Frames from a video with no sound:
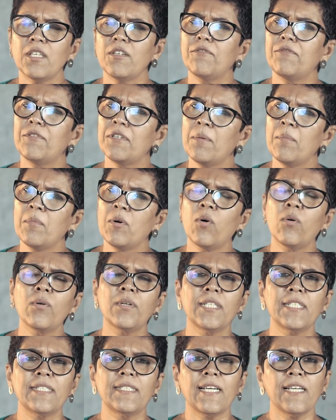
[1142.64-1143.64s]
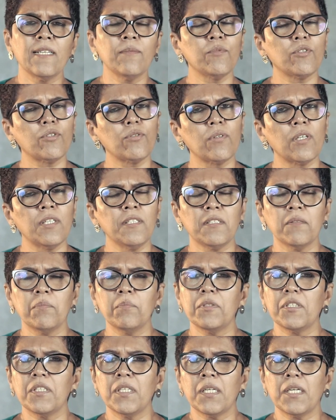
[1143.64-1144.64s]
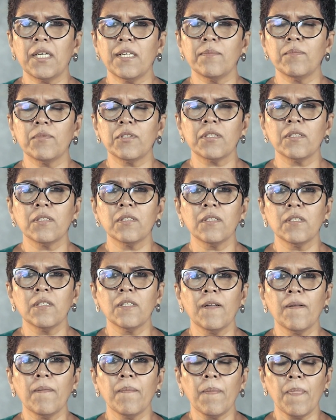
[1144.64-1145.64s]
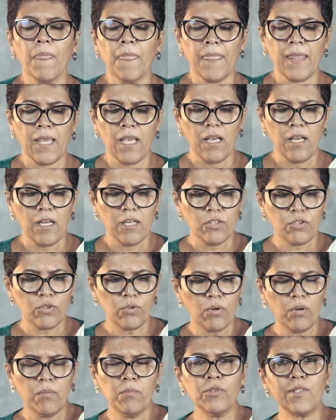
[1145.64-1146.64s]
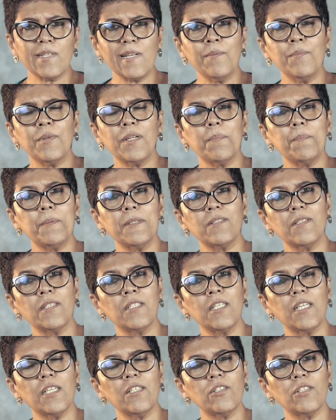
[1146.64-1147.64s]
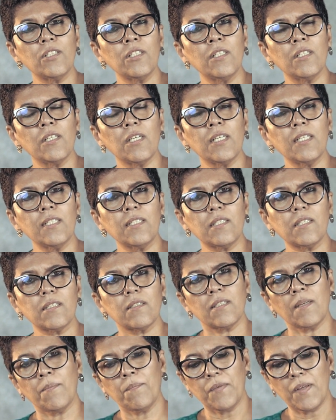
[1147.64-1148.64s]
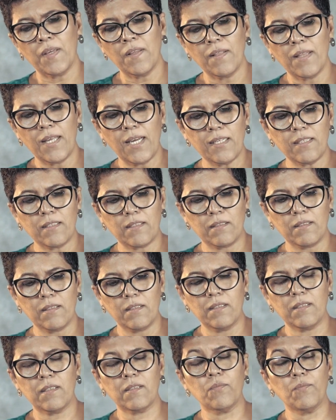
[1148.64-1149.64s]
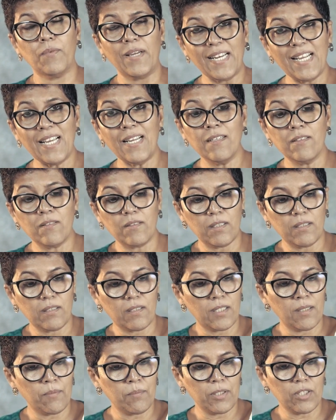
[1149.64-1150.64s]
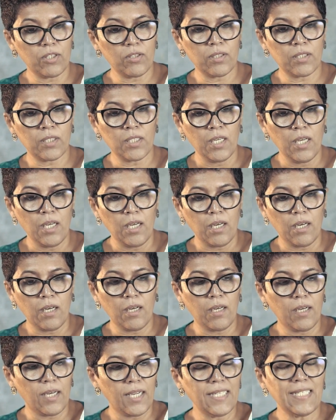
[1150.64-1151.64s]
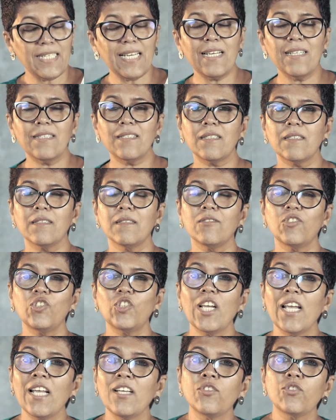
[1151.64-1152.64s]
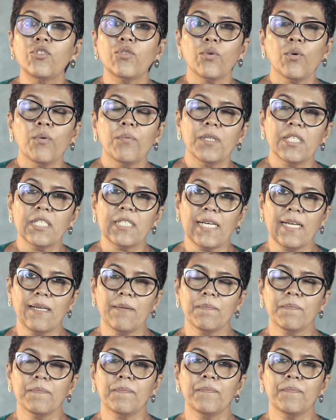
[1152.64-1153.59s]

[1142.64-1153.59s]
from older times to contemporary times. So Muslim representation is something that is very interesting because it has changed over time.